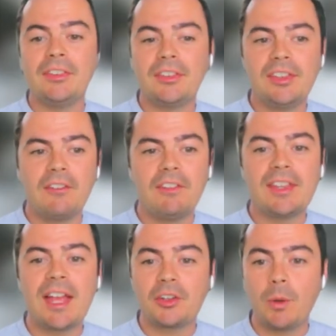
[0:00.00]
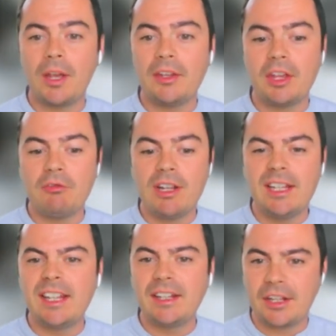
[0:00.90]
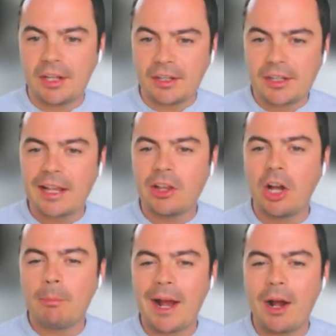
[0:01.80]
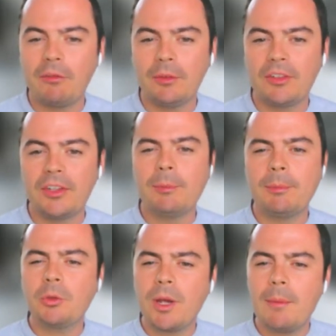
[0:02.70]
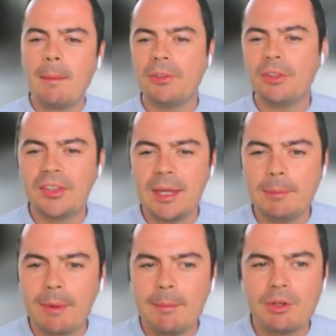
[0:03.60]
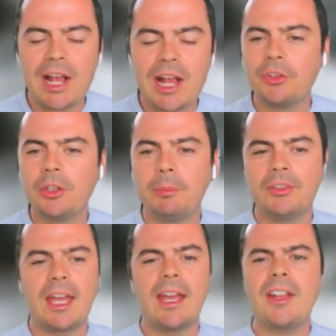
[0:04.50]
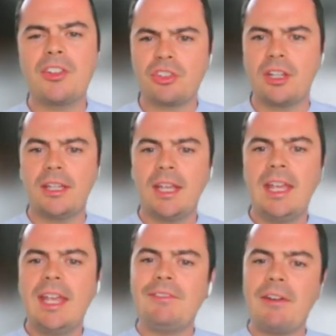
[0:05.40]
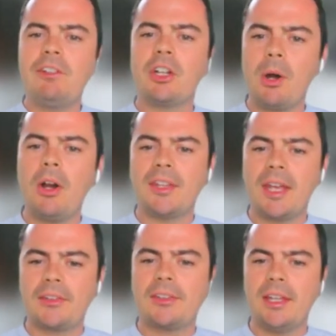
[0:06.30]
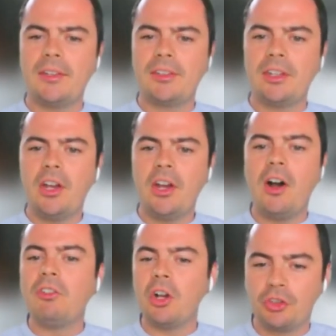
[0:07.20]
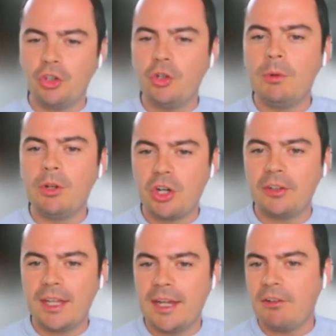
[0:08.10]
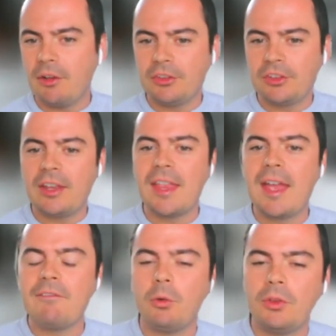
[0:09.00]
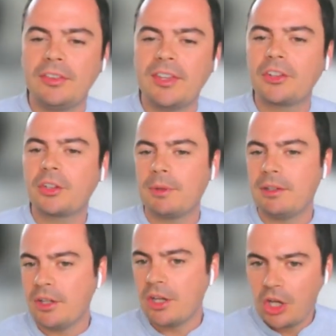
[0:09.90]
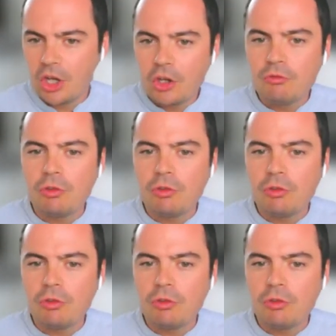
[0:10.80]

And I think that's where they really can get a lot of power from the system. That's where members of the team can maybe shout up and say, actually, if you have a look at my task list, I've got too much on here, and therefore then tasks can be